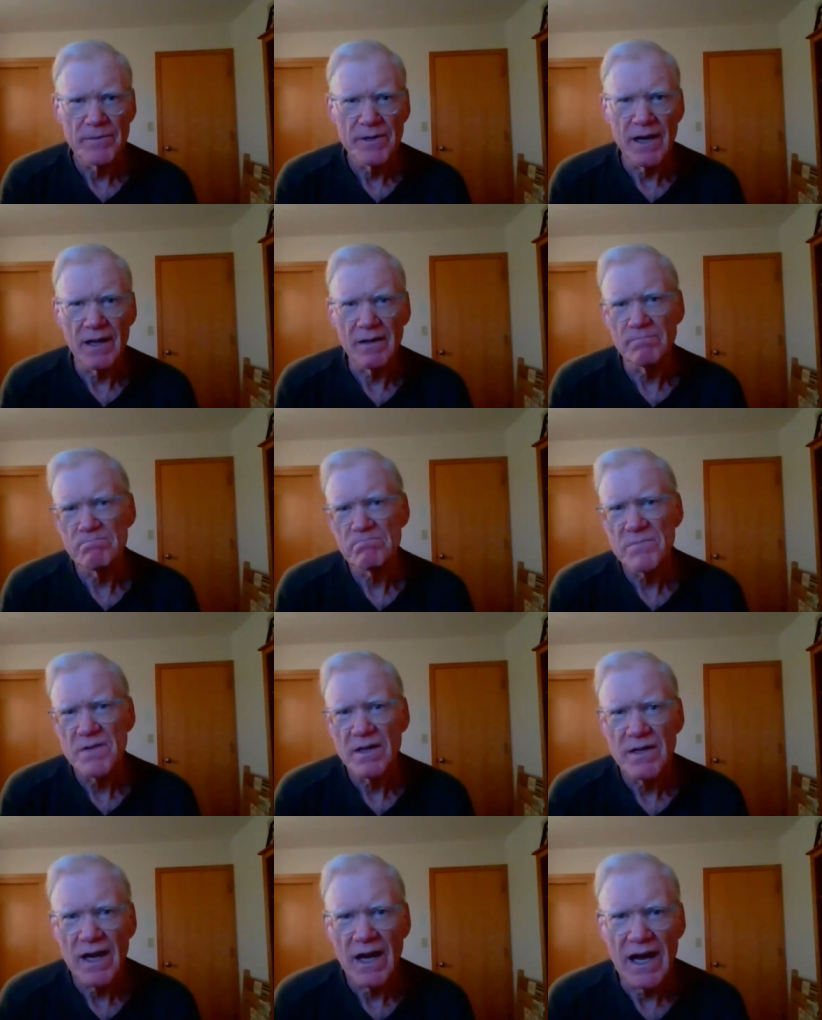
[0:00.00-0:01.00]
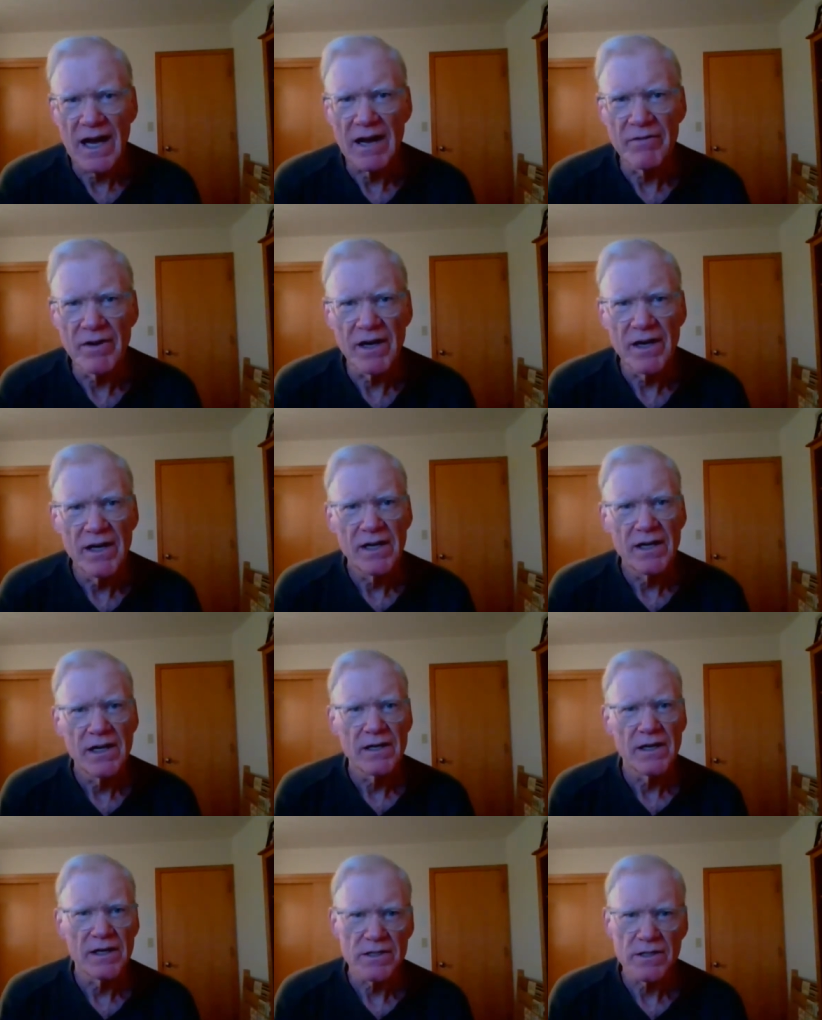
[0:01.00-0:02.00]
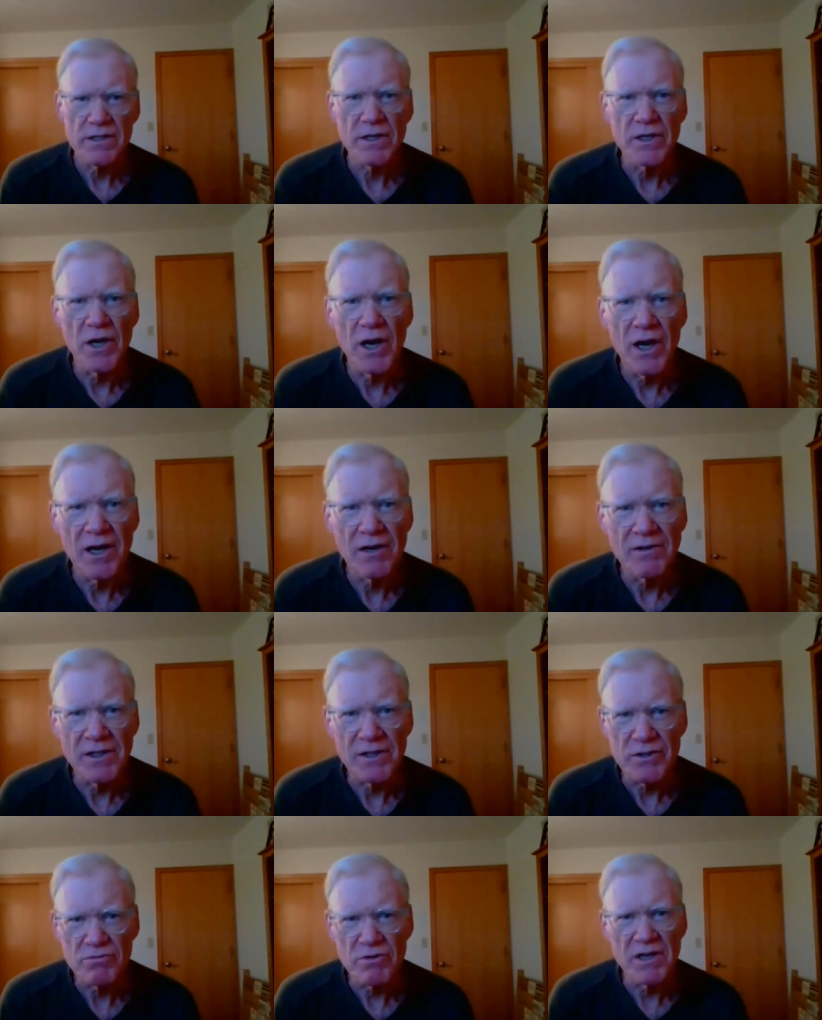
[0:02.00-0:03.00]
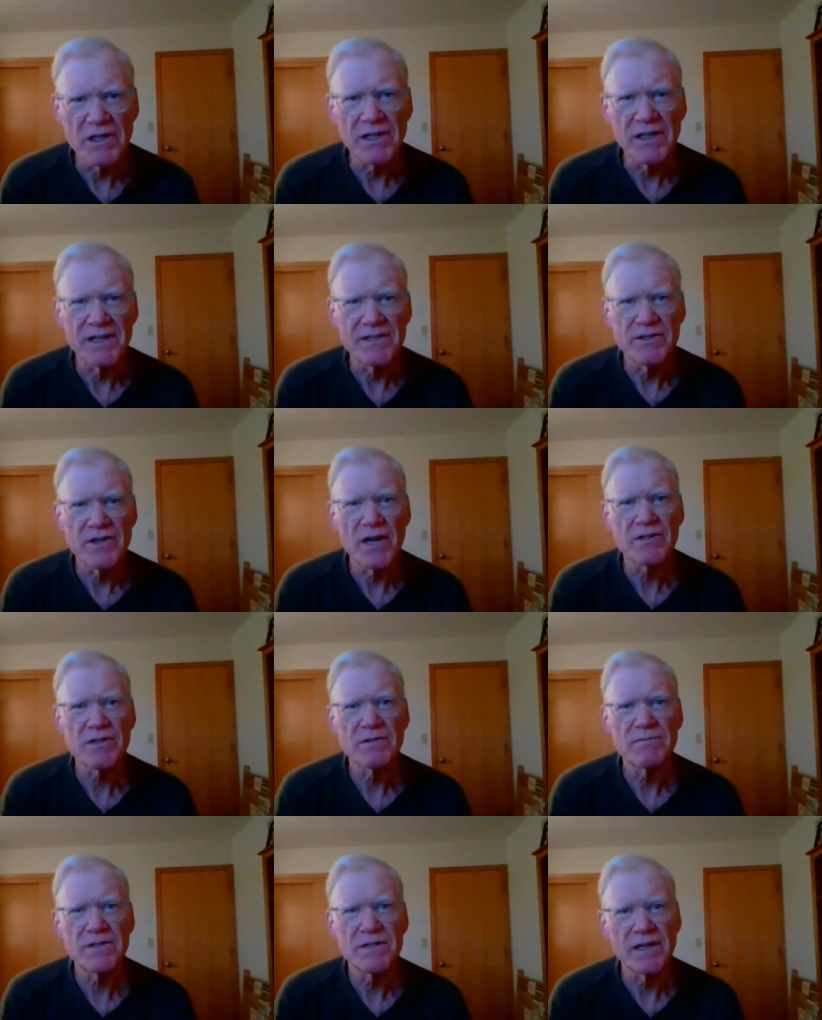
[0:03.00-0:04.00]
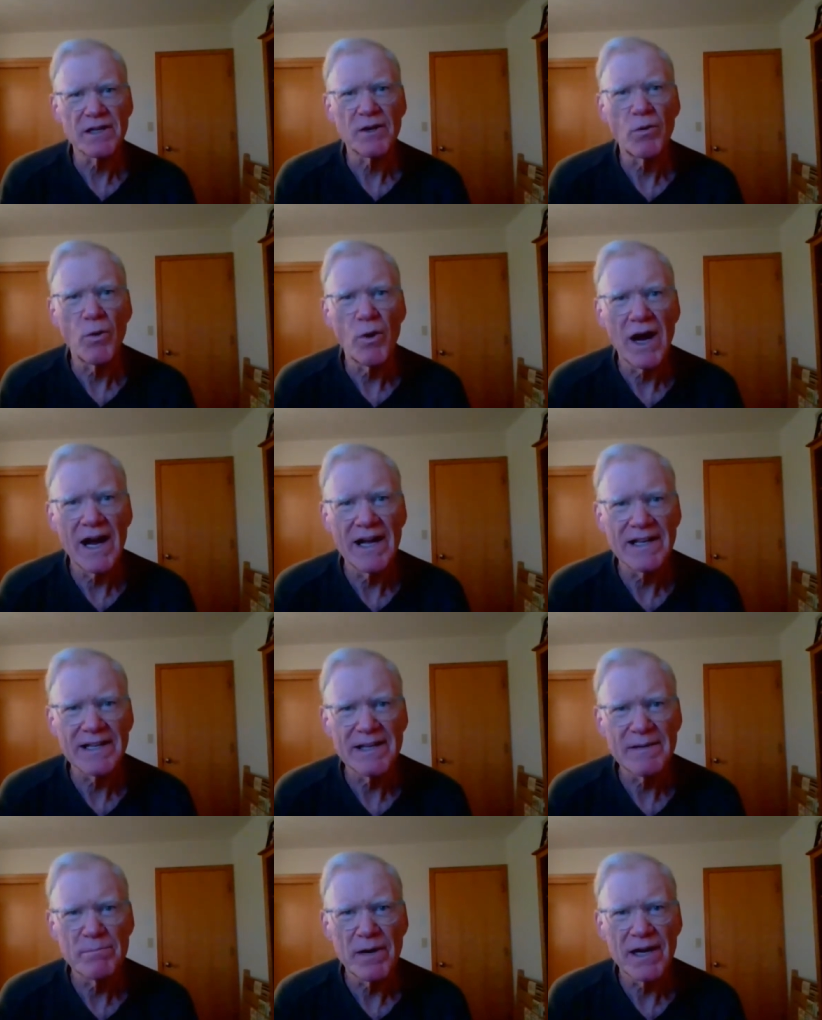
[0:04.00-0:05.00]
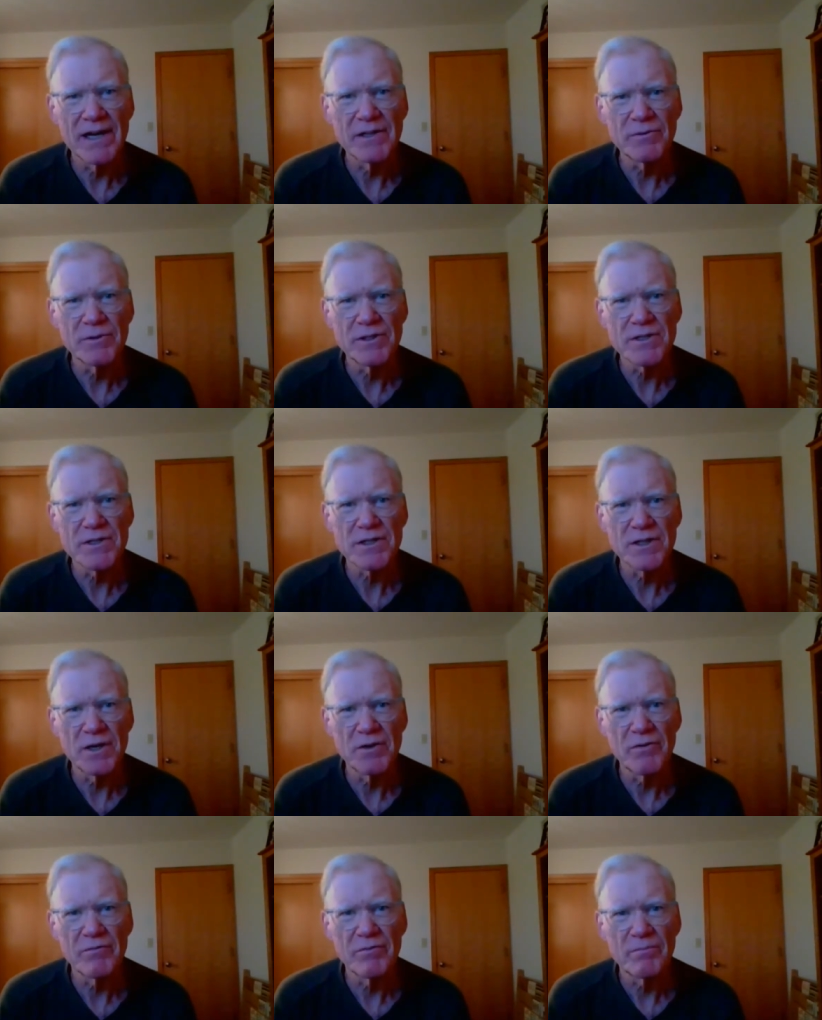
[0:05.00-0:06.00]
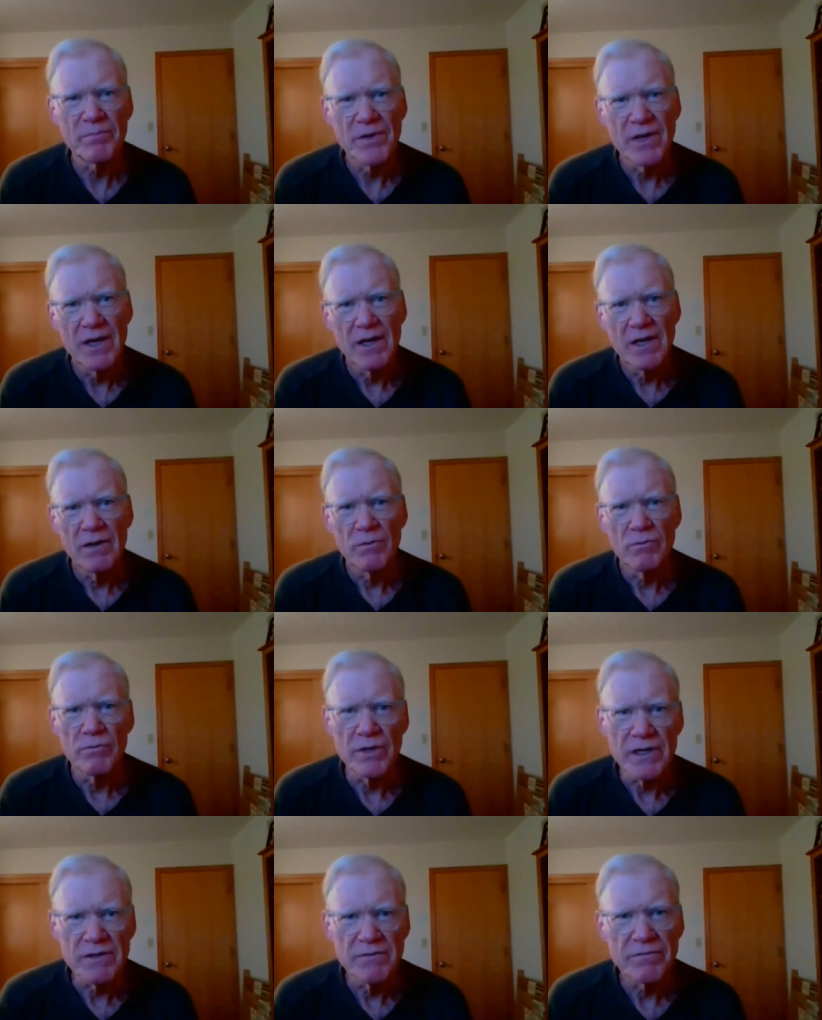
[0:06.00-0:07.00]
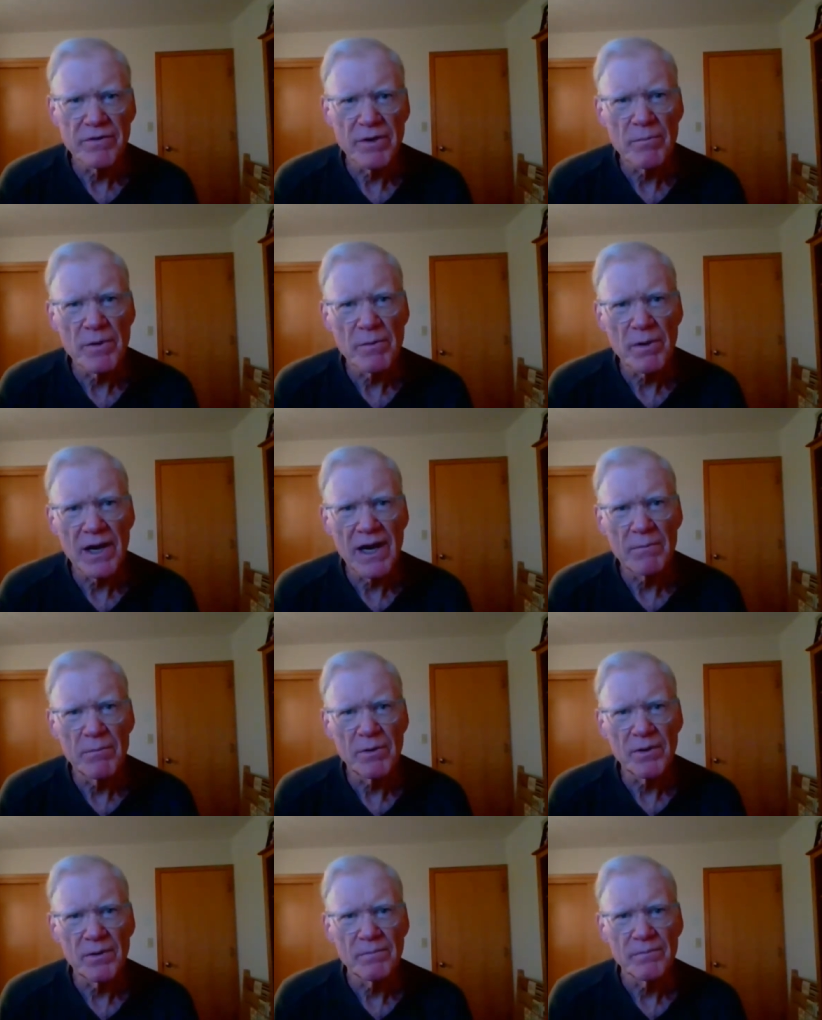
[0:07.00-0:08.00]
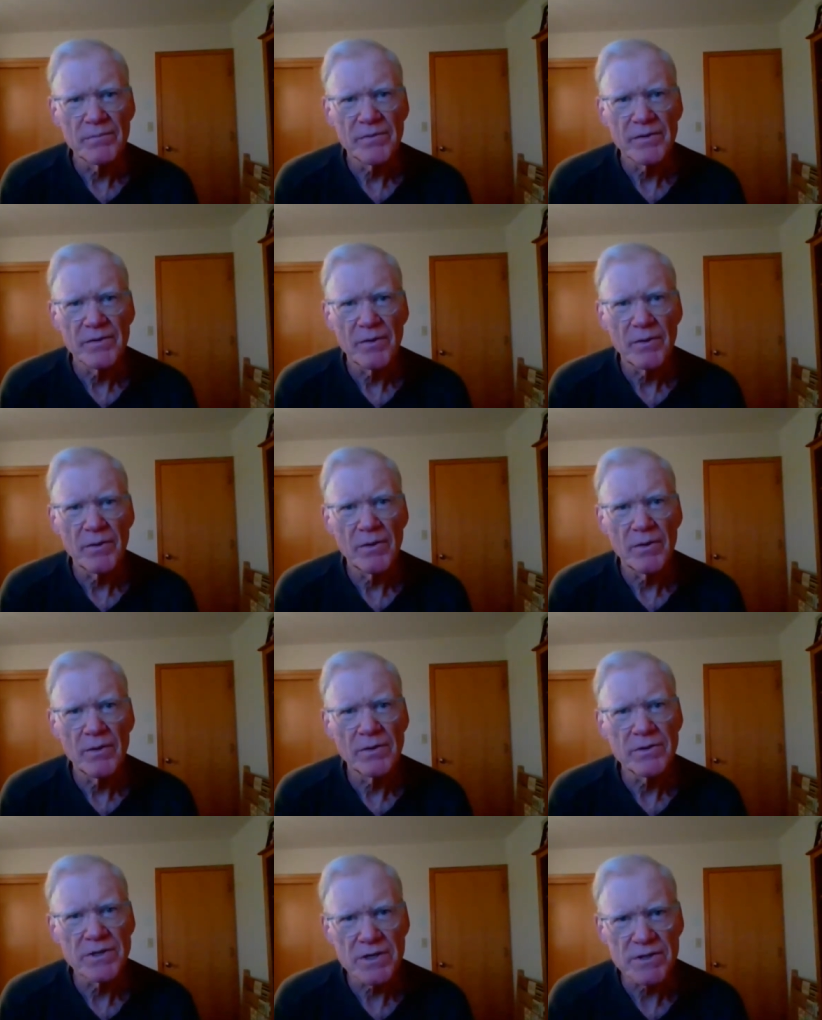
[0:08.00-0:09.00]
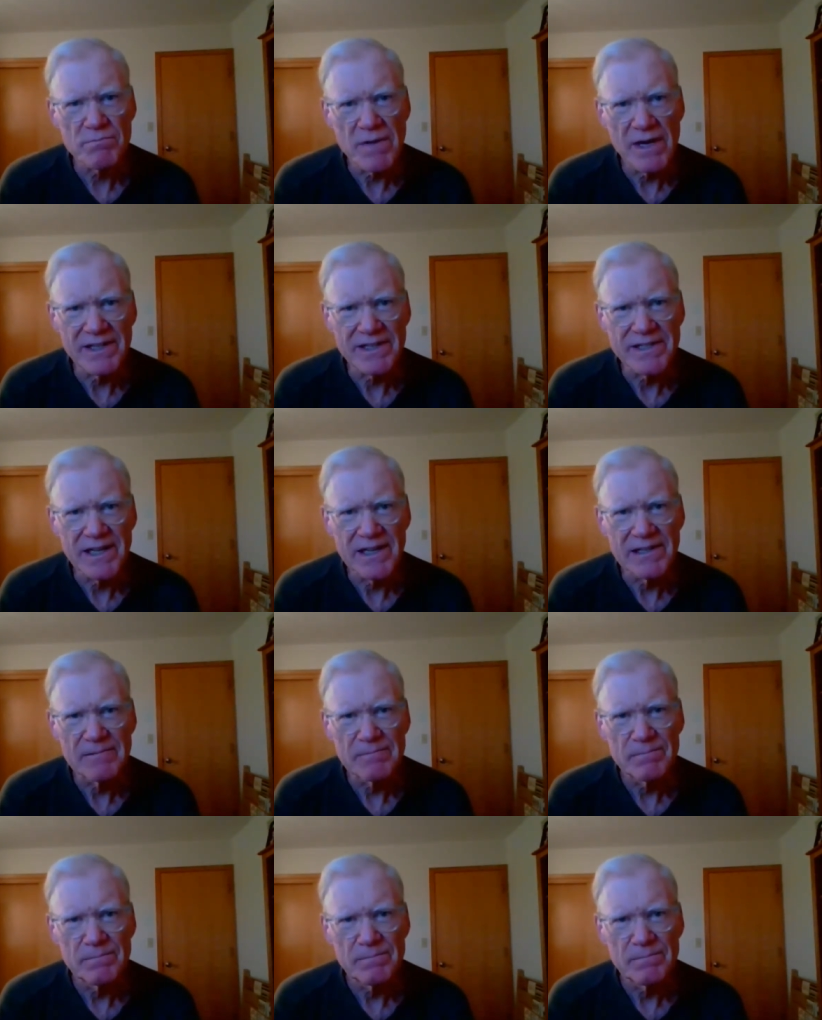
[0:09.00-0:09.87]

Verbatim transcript: I'll have a, a cigar and a drink and just sit quietly by the wood stove, read from the Bible, or just meditate.